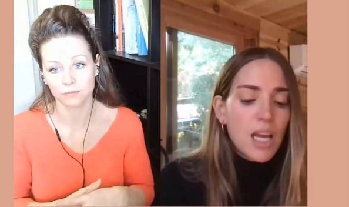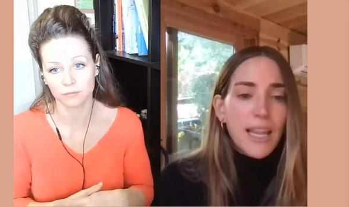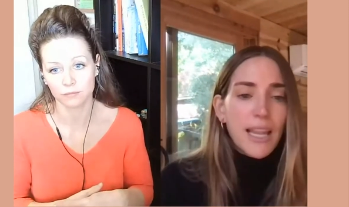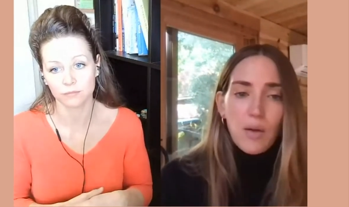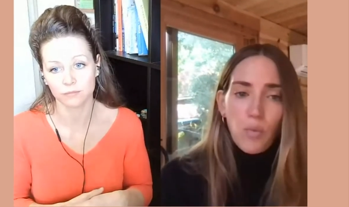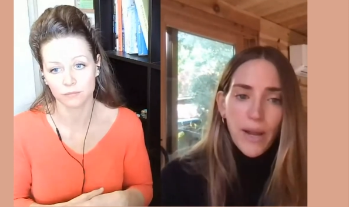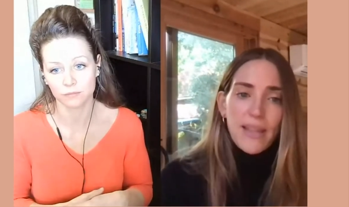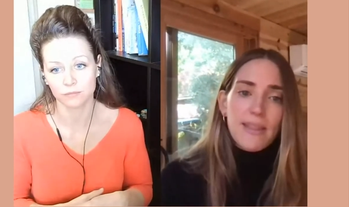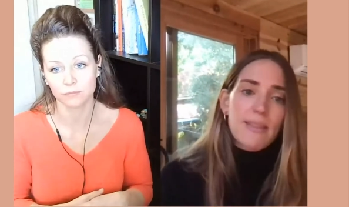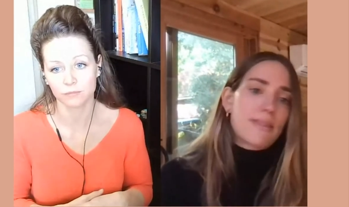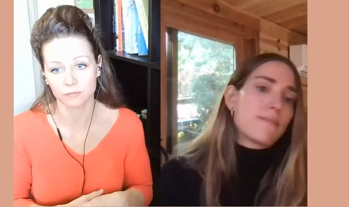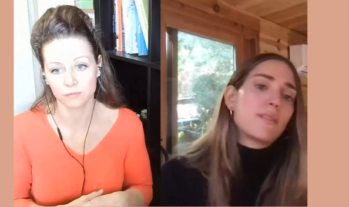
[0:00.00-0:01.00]
Speaker 1: like with
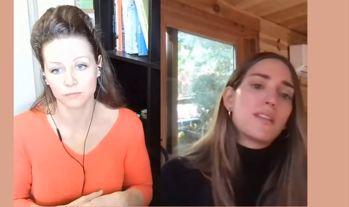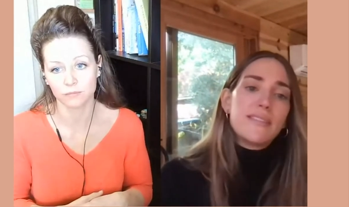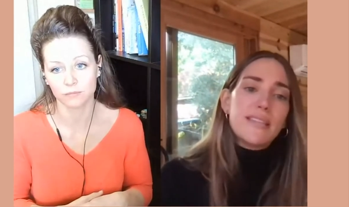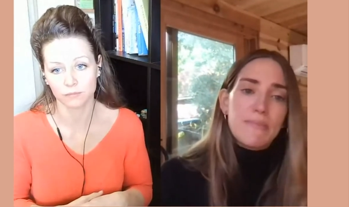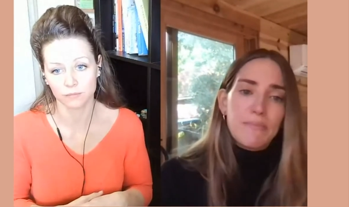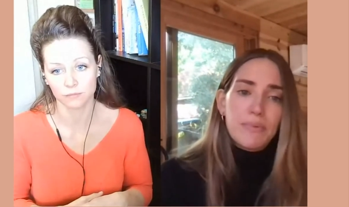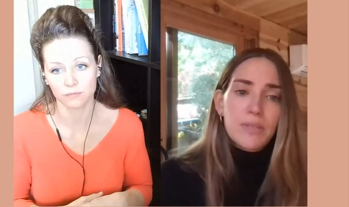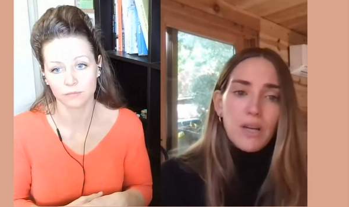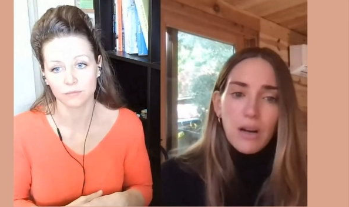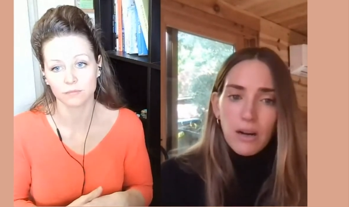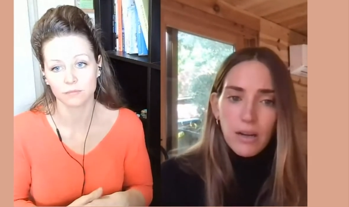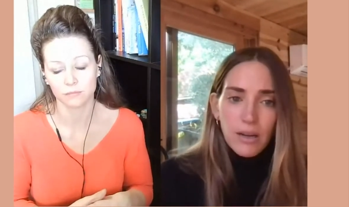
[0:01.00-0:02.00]
the deep
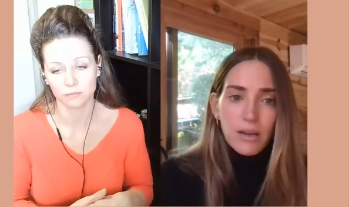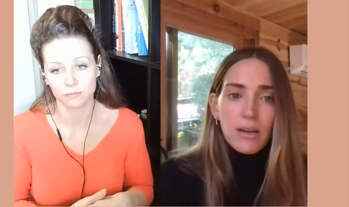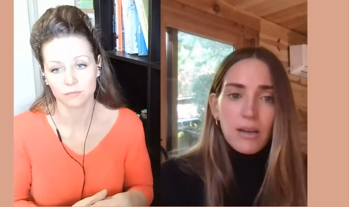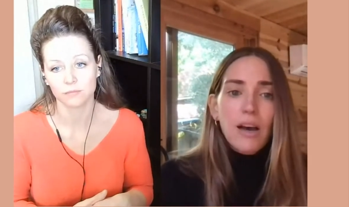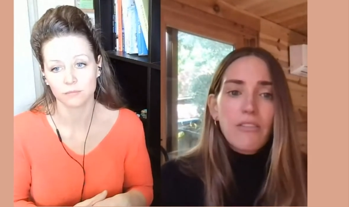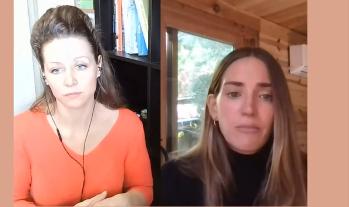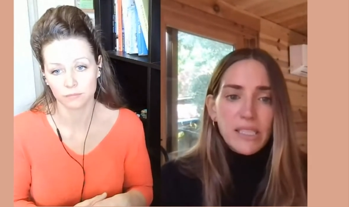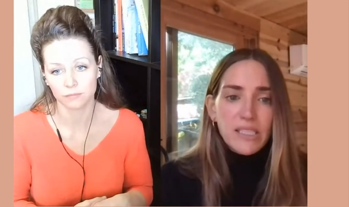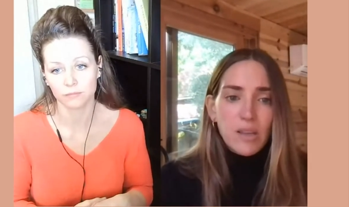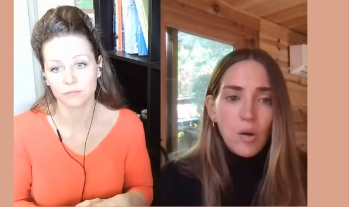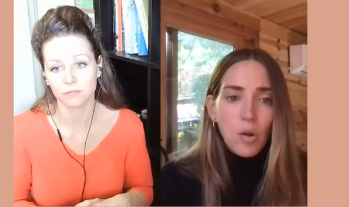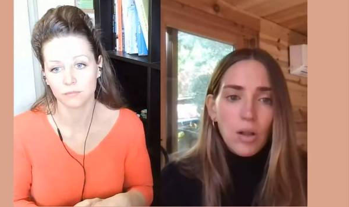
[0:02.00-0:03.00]
dark of my
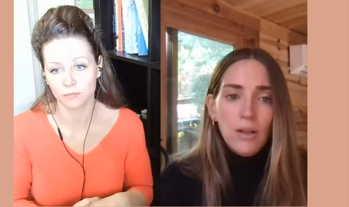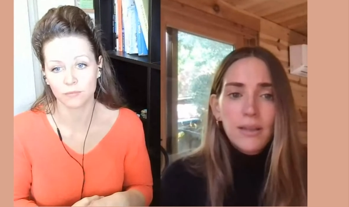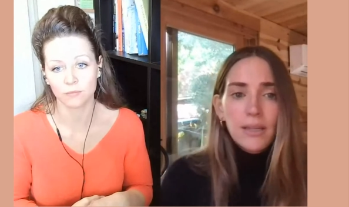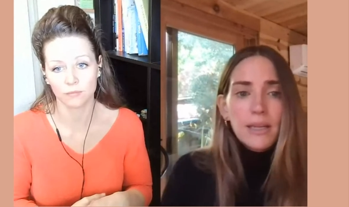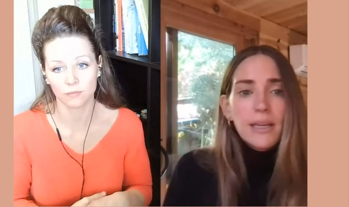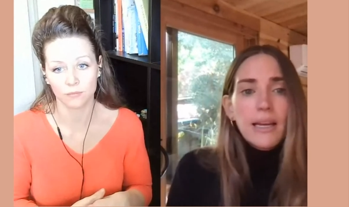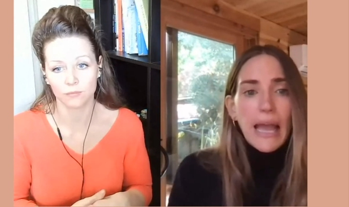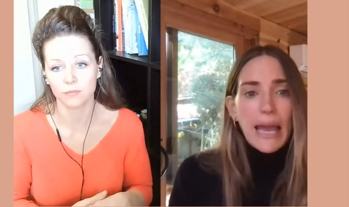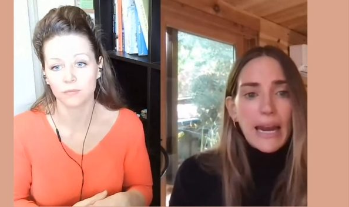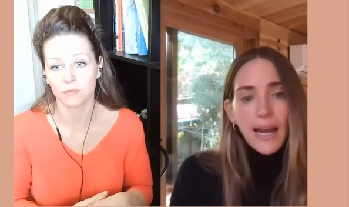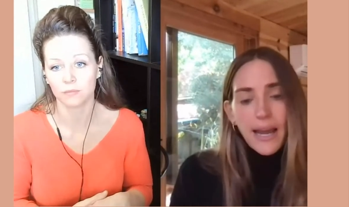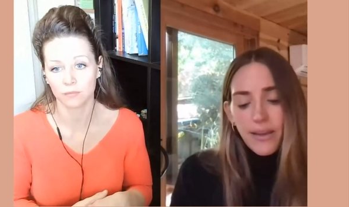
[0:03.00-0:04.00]
soul mm-hmm. and
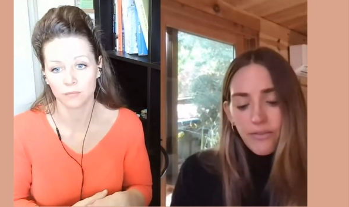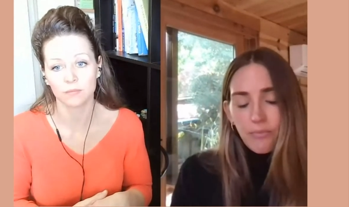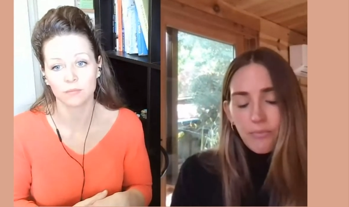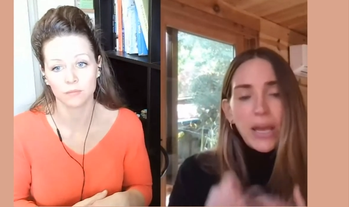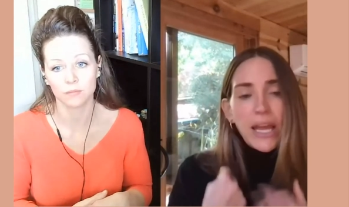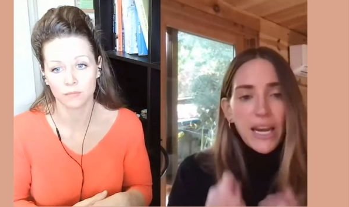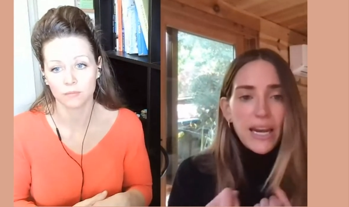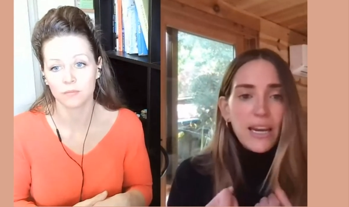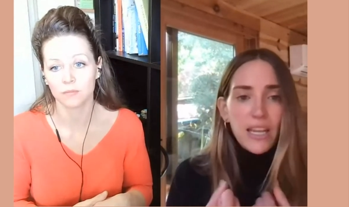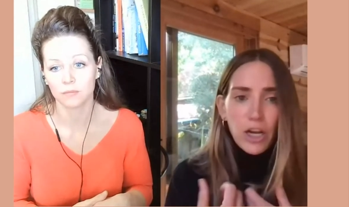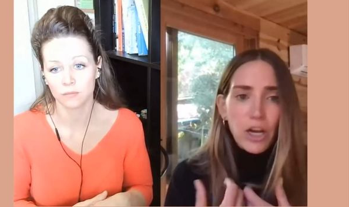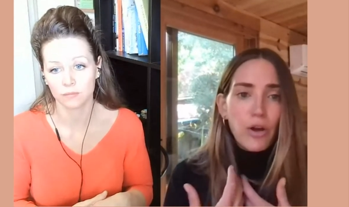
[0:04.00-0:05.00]
i've been
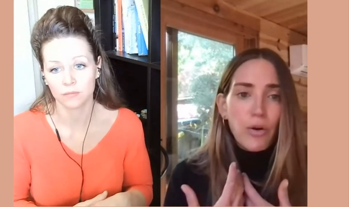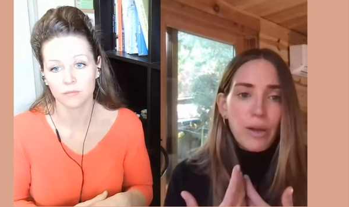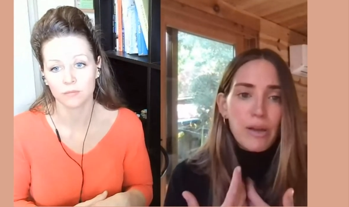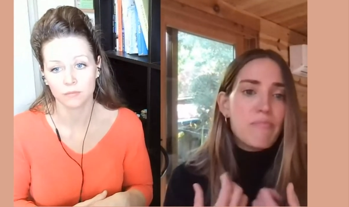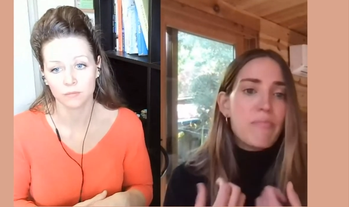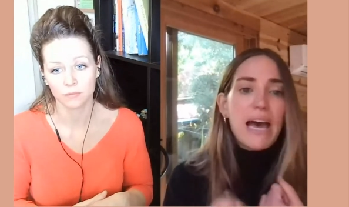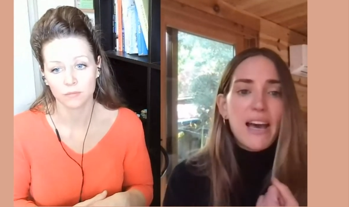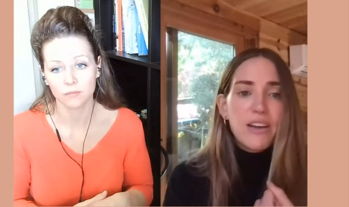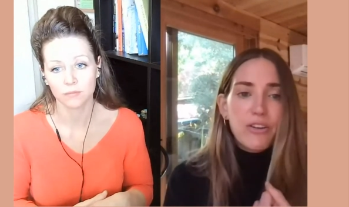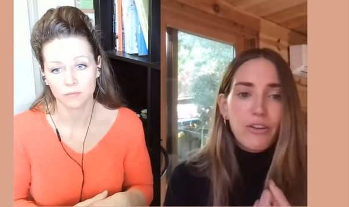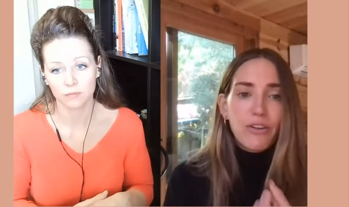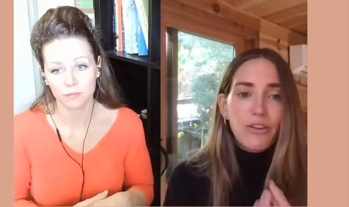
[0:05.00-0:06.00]
you know in bed
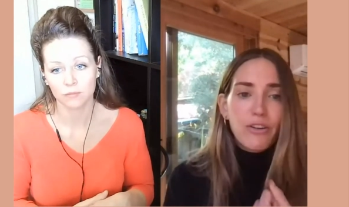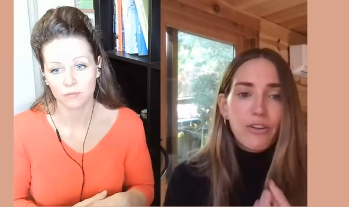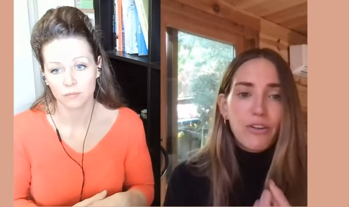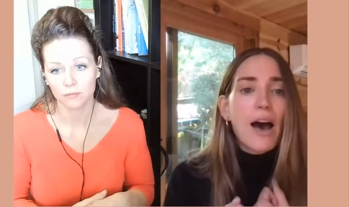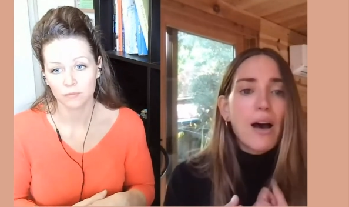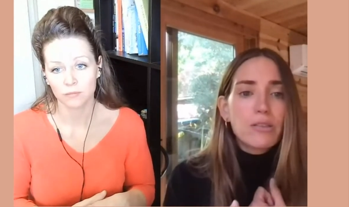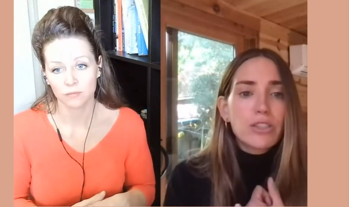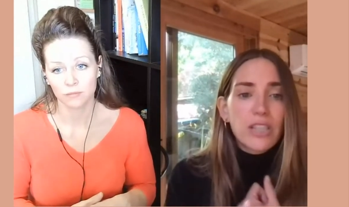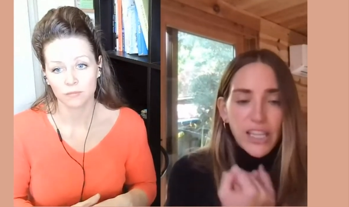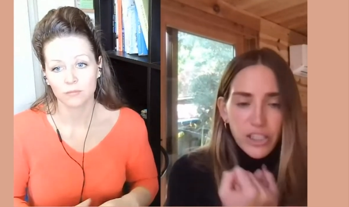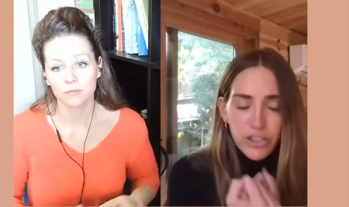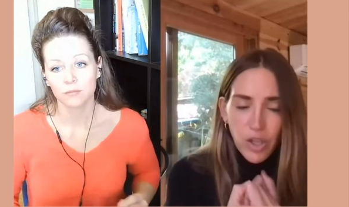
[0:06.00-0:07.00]
or on the couch and
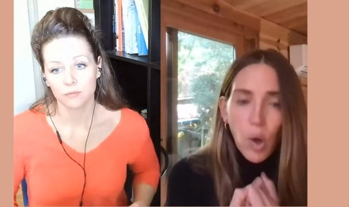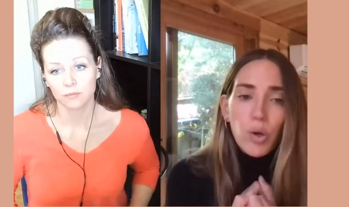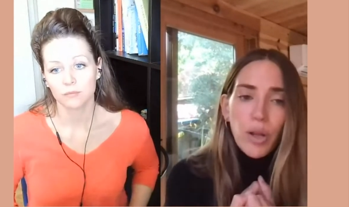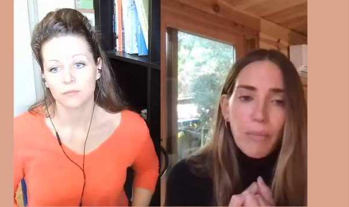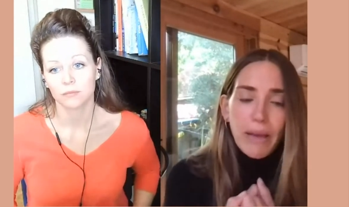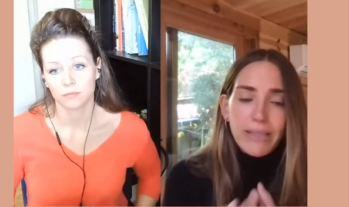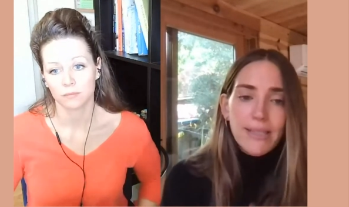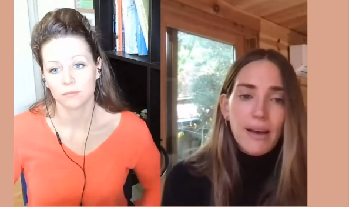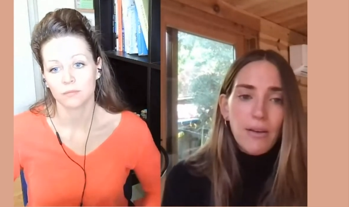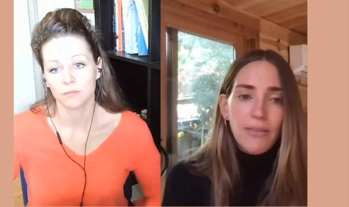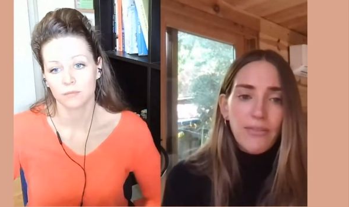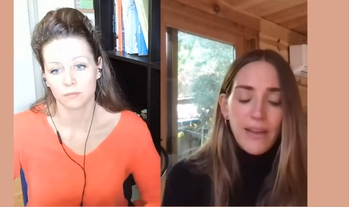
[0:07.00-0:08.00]
like just holding
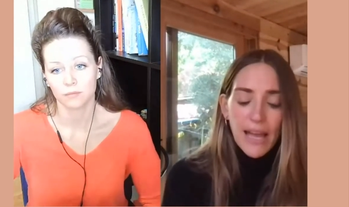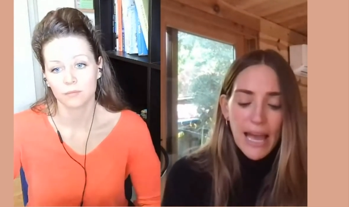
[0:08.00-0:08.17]
myself